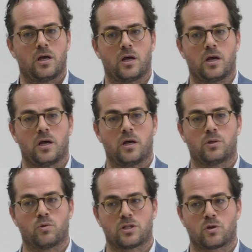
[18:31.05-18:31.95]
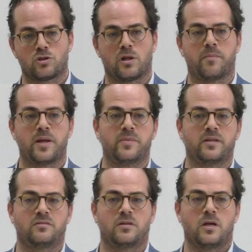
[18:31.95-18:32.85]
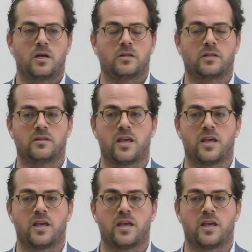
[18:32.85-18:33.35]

there was a constitutional amendment that